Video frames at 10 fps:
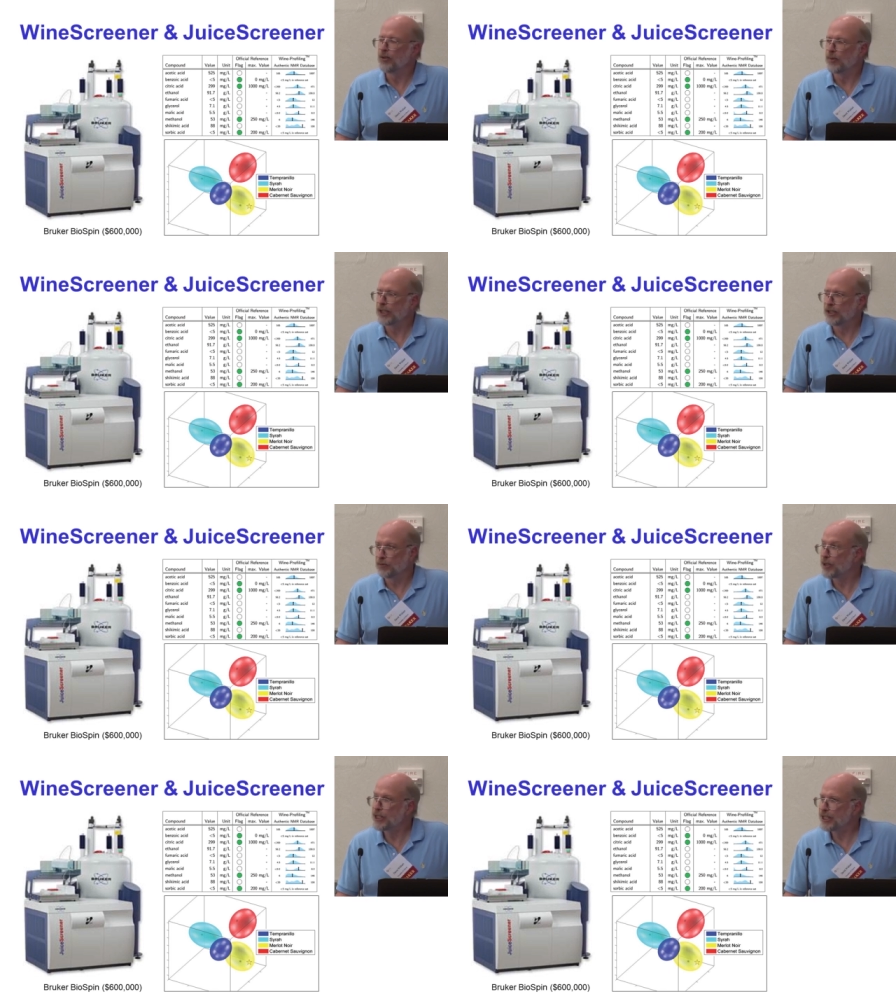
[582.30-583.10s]
which
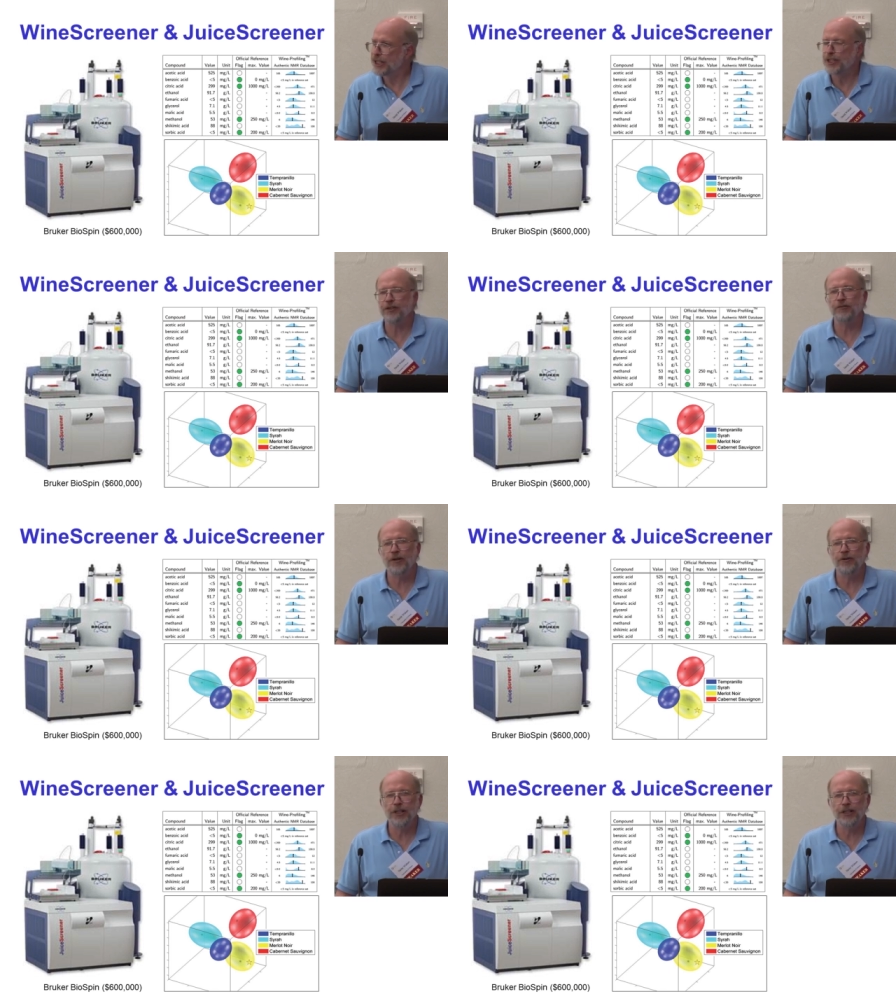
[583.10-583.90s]
region it's
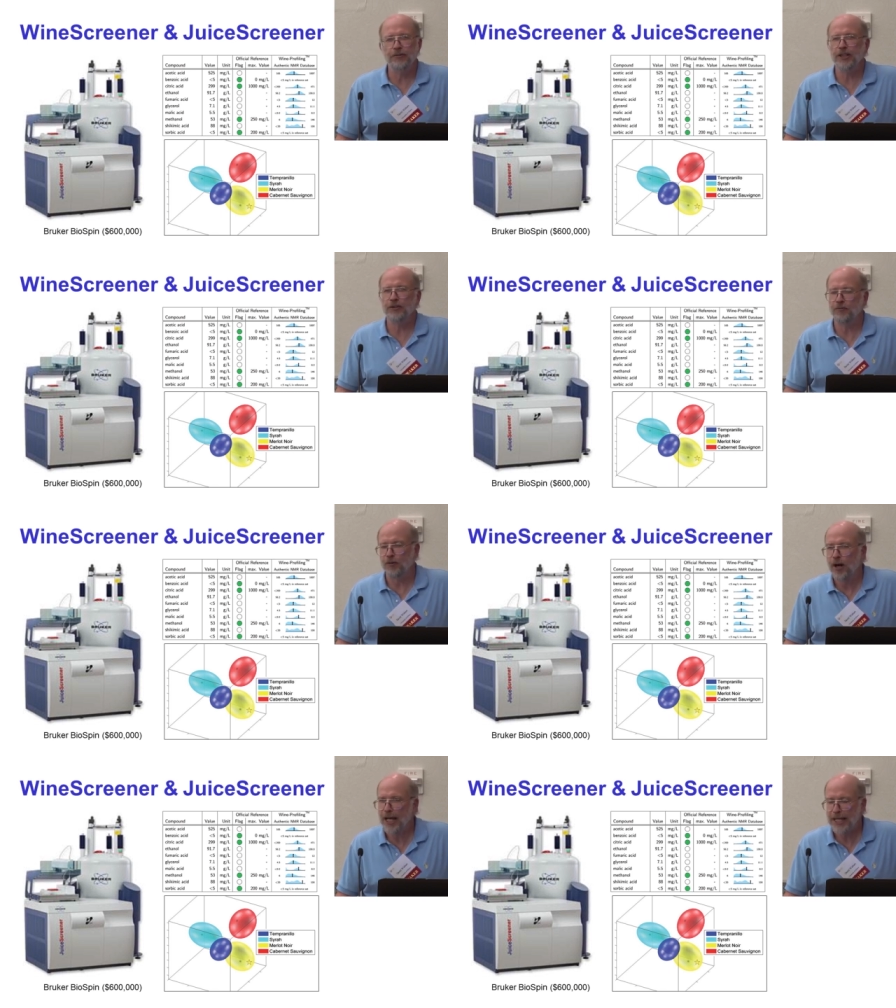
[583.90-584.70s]
grown in, what
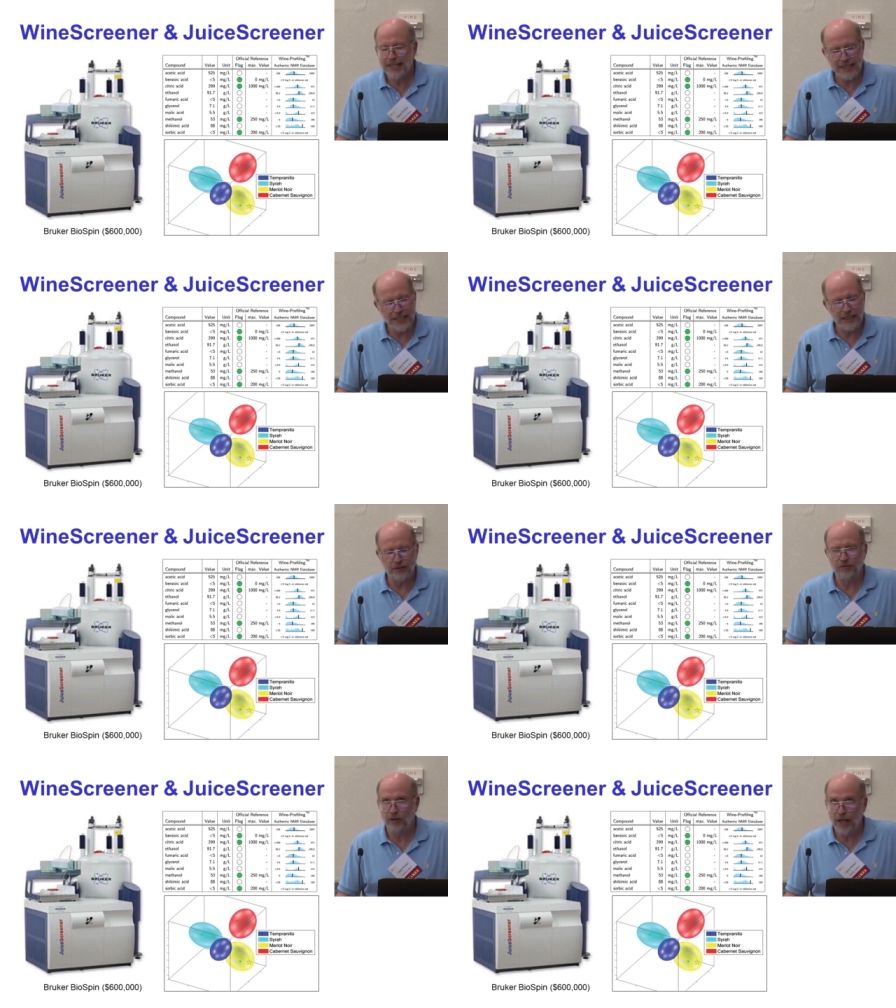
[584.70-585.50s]
varieties
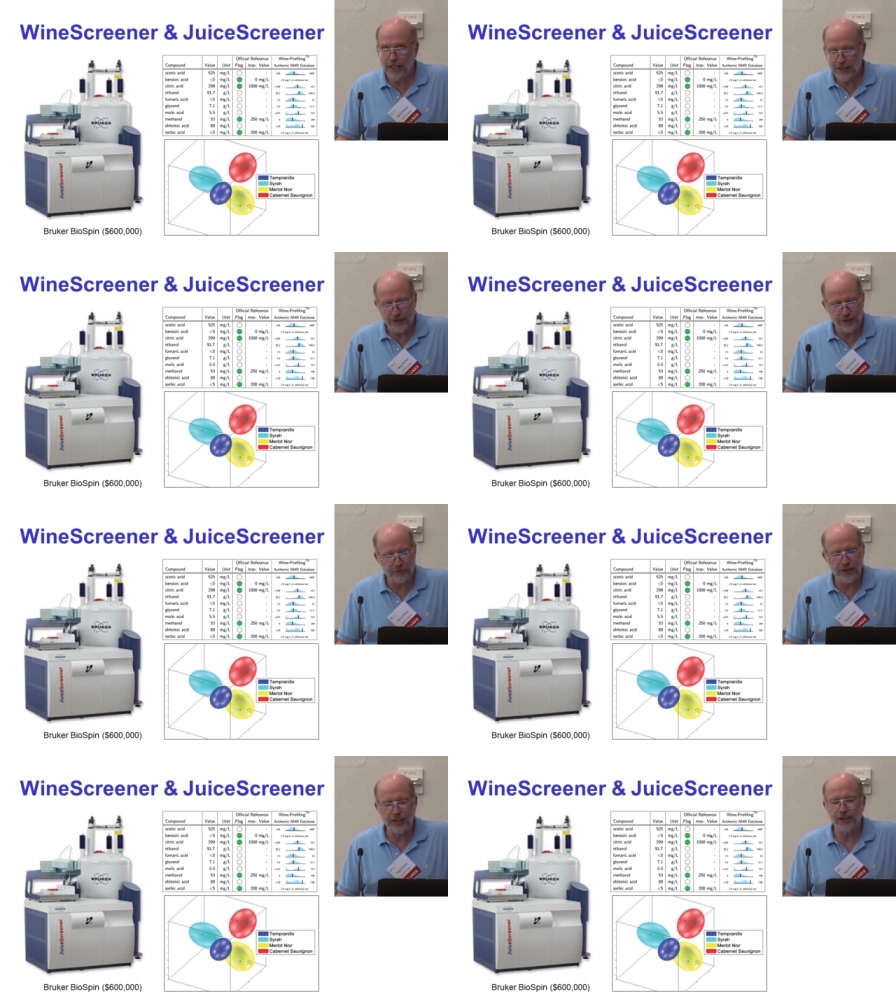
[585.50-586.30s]
or varietals are
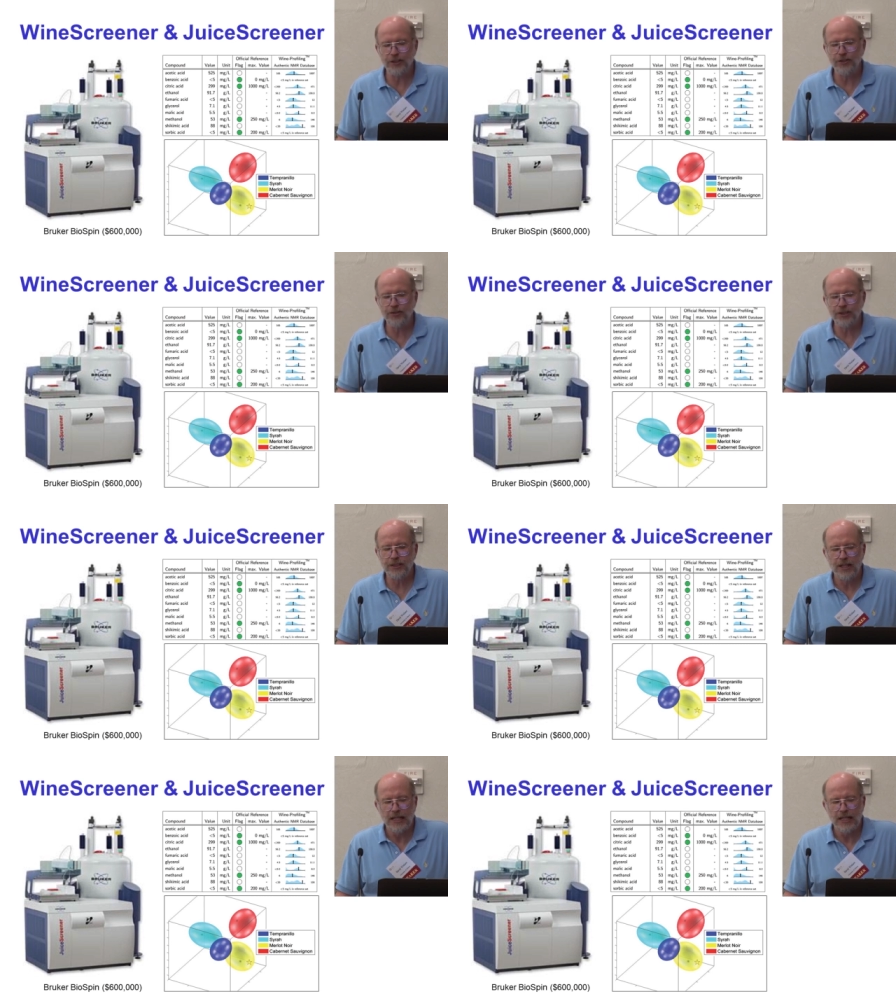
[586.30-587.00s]
being used.